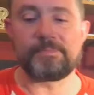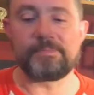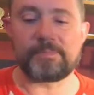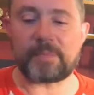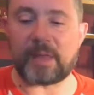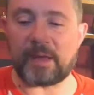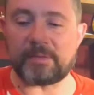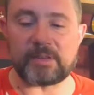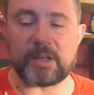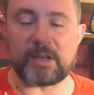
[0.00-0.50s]

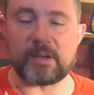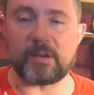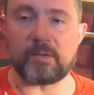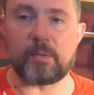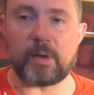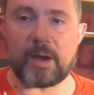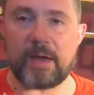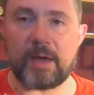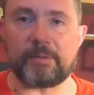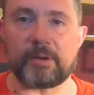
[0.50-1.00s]
have dinner,
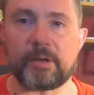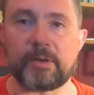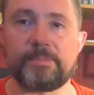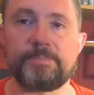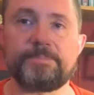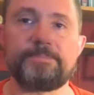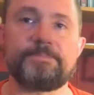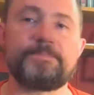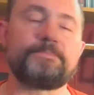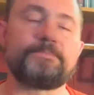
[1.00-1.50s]
whatever.
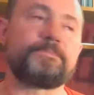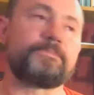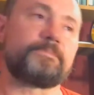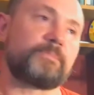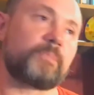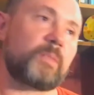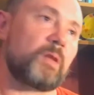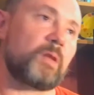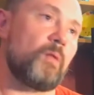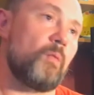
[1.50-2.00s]

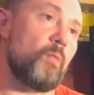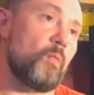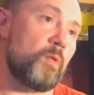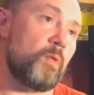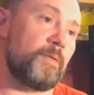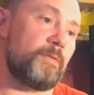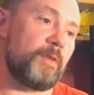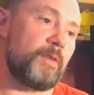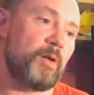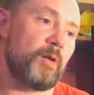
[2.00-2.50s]
We
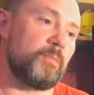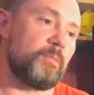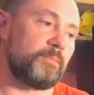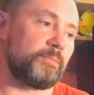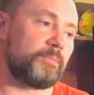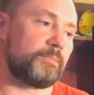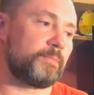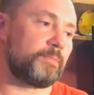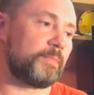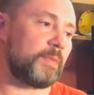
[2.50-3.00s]

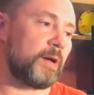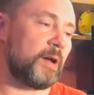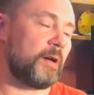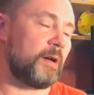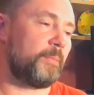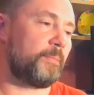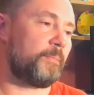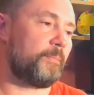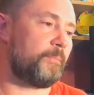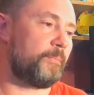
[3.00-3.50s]
film a
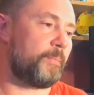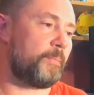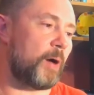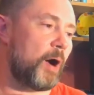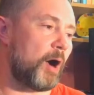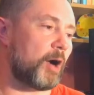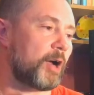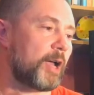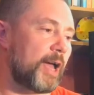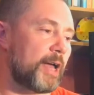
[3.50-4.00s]

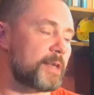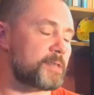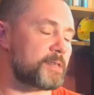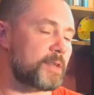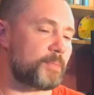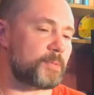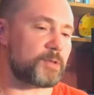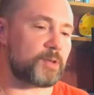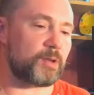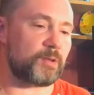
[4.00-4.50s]
podcast
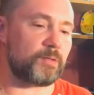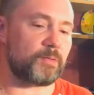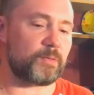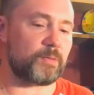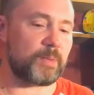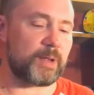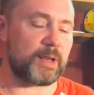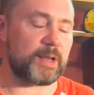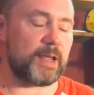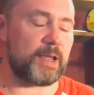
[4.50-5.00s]
episode from
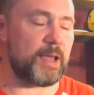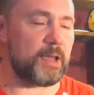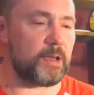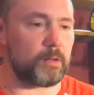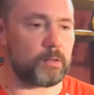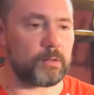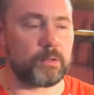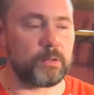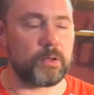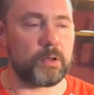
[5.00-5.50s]
in
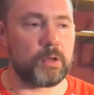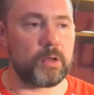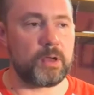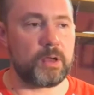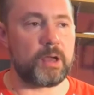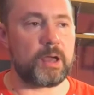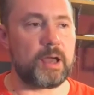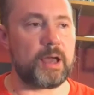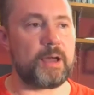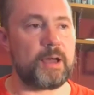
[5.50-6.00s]
here,
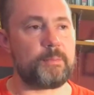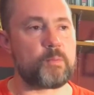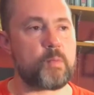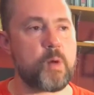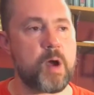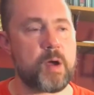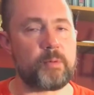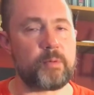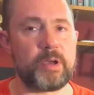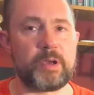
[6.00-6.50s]

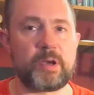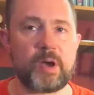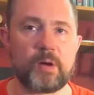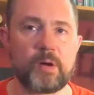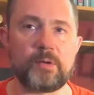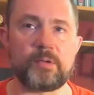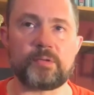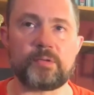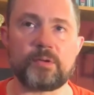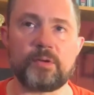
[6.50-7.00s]
where we go
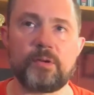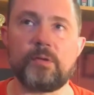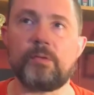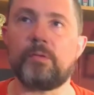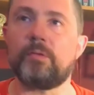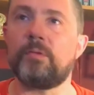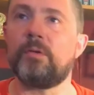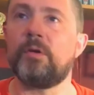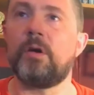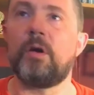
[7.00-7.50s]

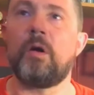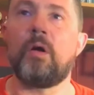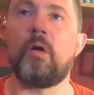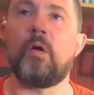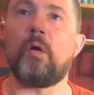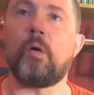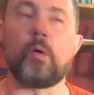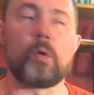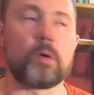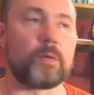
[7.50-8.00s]
through
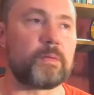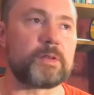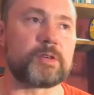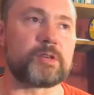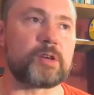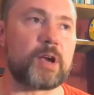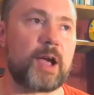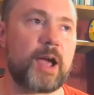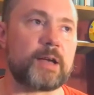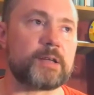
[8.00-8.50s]
all of the
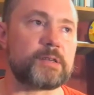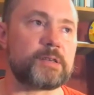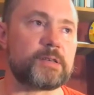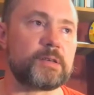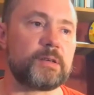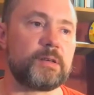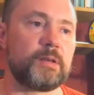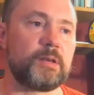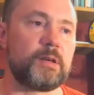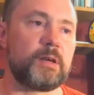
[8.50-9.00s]
tracks,
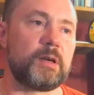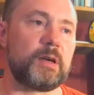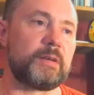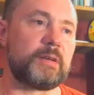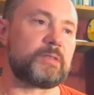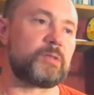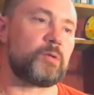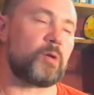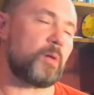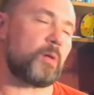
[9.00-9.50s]

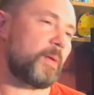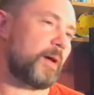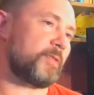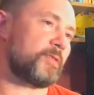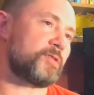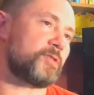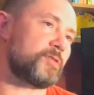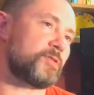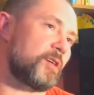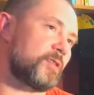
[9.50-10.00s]
talk about the
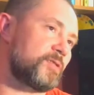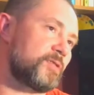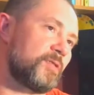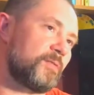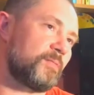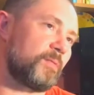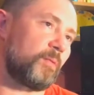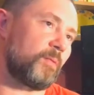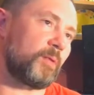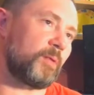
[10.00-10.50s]
structure of
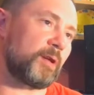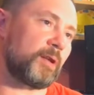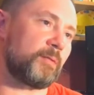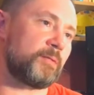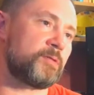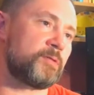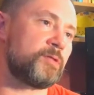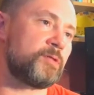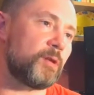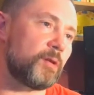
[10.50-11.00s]
what we're going to
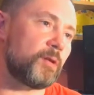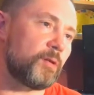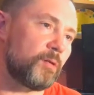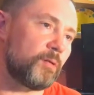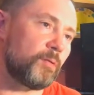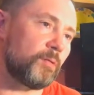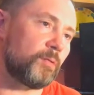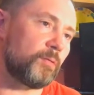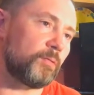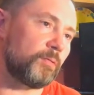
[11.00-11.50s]

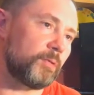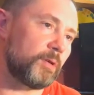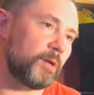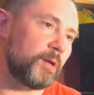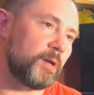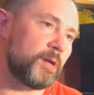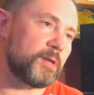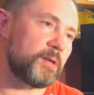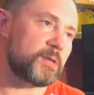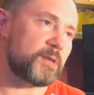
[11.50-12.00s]
do,
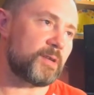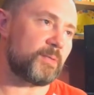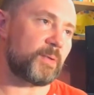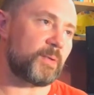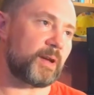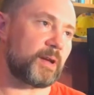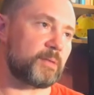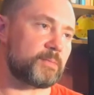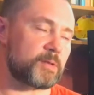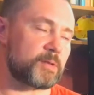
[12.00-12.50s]
see if we can
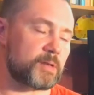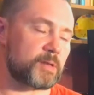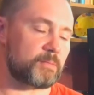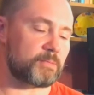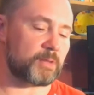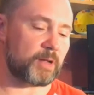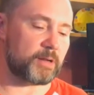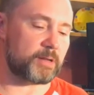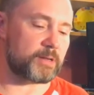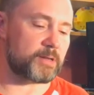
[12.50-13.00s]
come to some
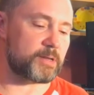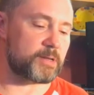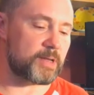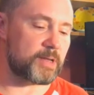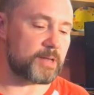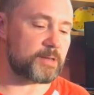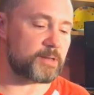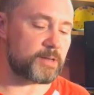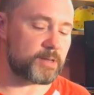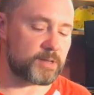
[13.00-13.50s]
kind of
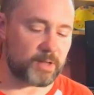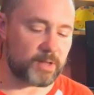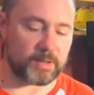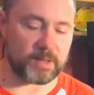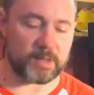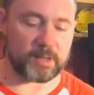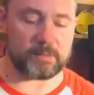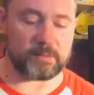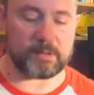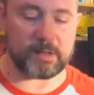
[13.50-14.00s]
consensus on
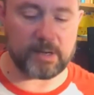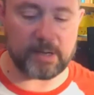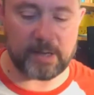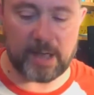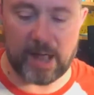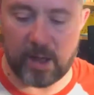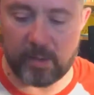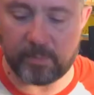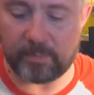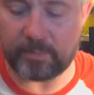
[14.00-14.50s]
the
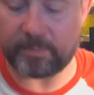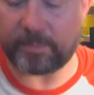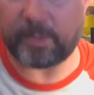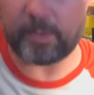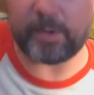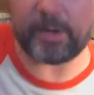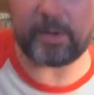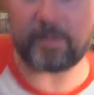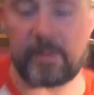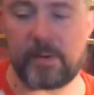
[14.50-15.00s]
album
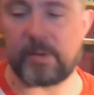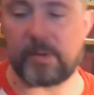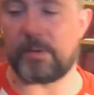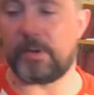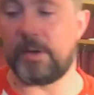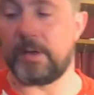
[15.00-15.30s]
point of view,